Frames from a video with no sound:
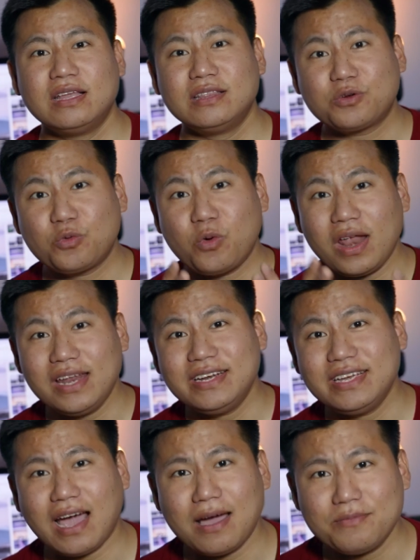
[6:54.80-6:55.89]
The
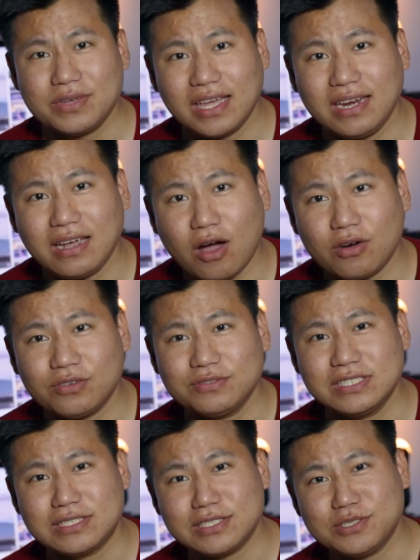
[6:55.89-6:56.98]
quality I'm getting out of
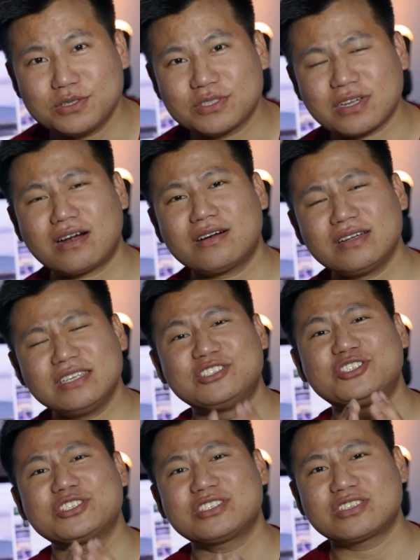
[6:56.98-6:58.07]
this EOS R is
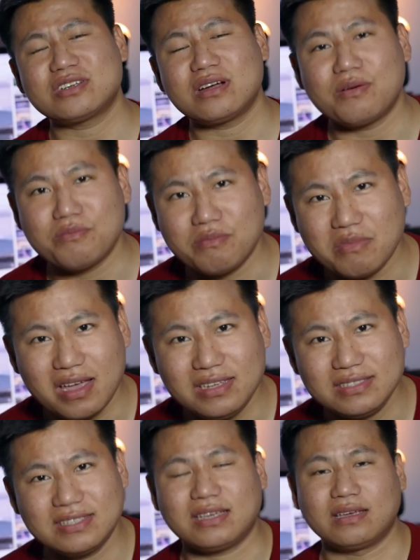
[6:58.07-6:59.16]
just
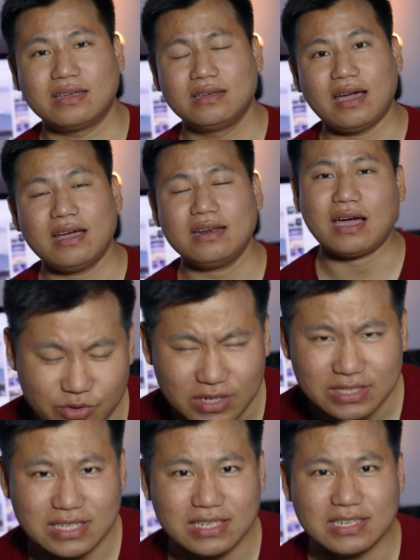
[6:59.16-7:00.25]
amazing. And
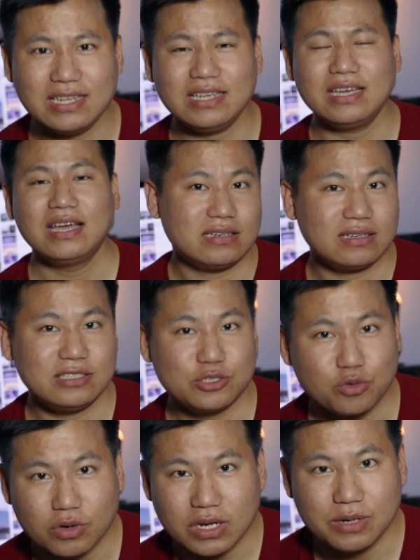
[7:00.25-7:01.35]
recently, the
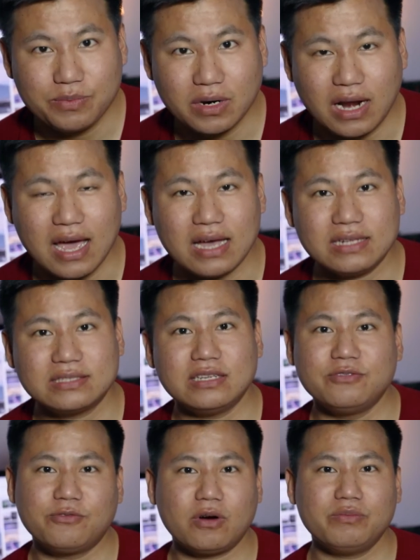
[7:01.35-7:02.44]
storekeeper has
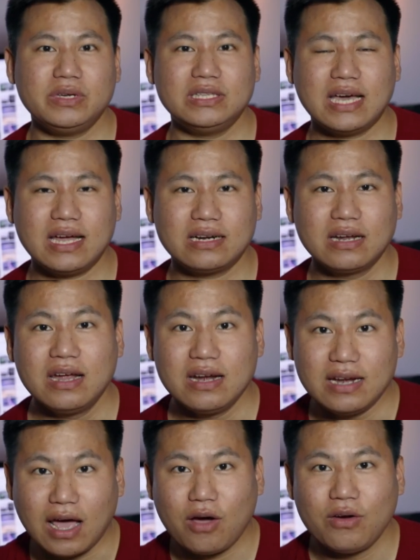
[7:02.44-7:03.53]
informed me that
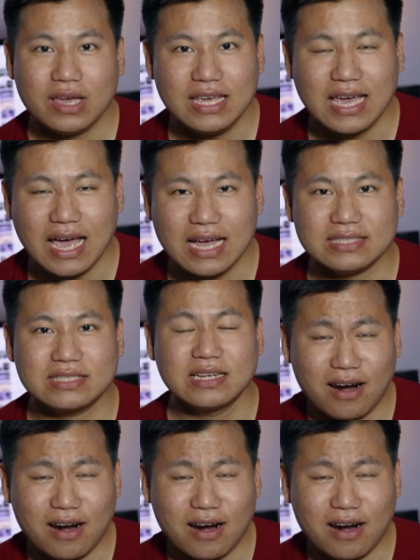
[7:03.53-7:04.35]
now he has